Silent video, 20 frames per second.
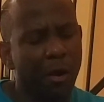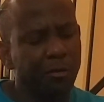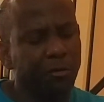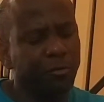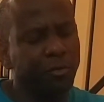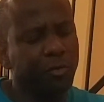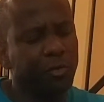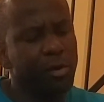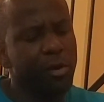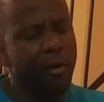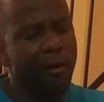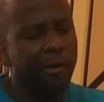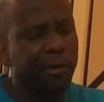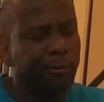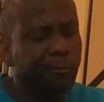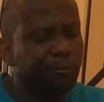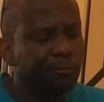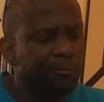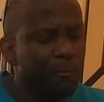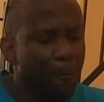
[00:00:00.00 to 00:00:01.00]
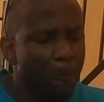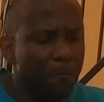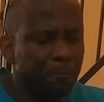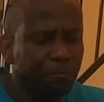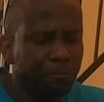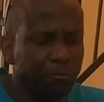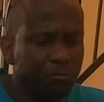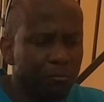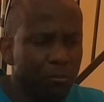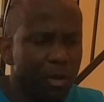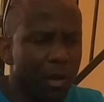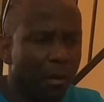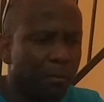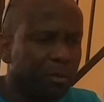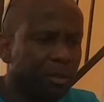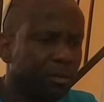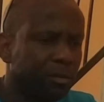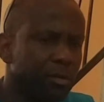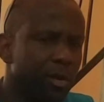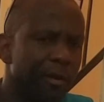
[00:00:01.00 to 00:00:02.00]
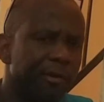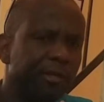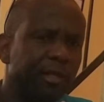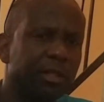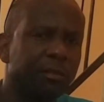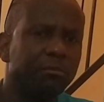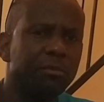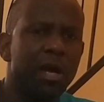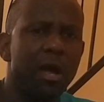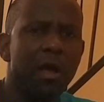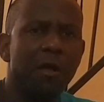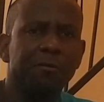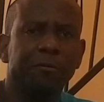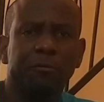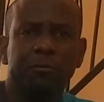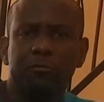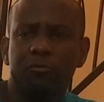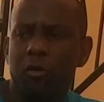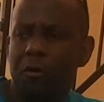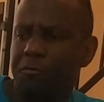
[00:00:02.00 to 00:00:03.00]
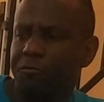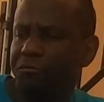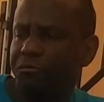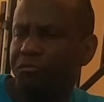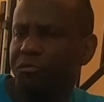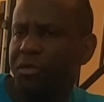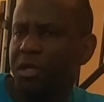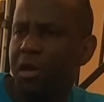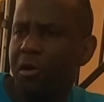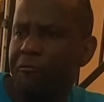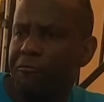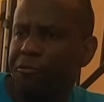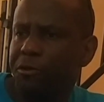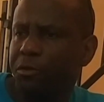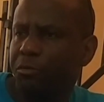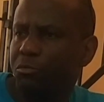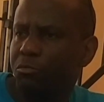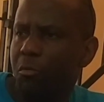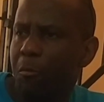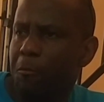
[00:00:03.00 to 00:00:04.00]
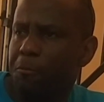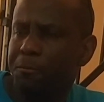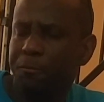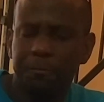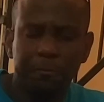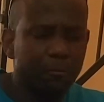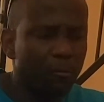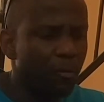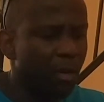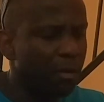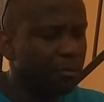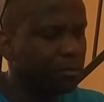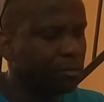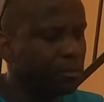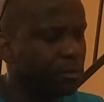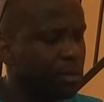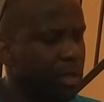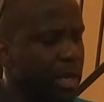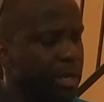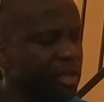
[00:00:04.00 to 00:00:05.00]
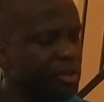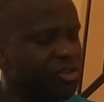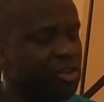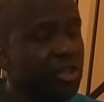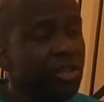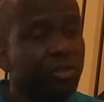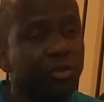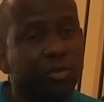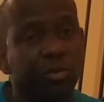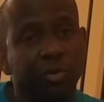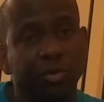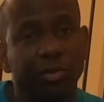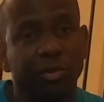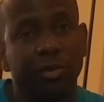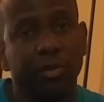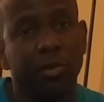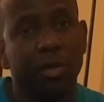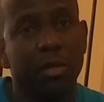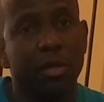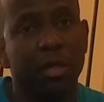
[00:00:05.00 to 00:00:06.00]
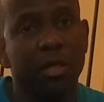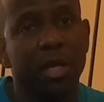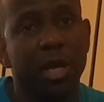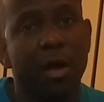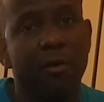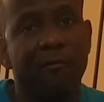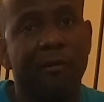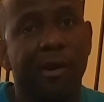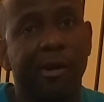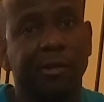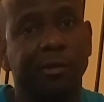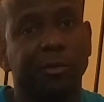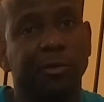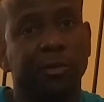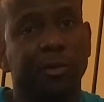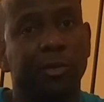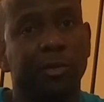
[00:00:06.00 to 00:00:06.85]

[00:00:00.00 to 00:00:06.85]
It's okay, but it's not my favorite, like the sweet content as I had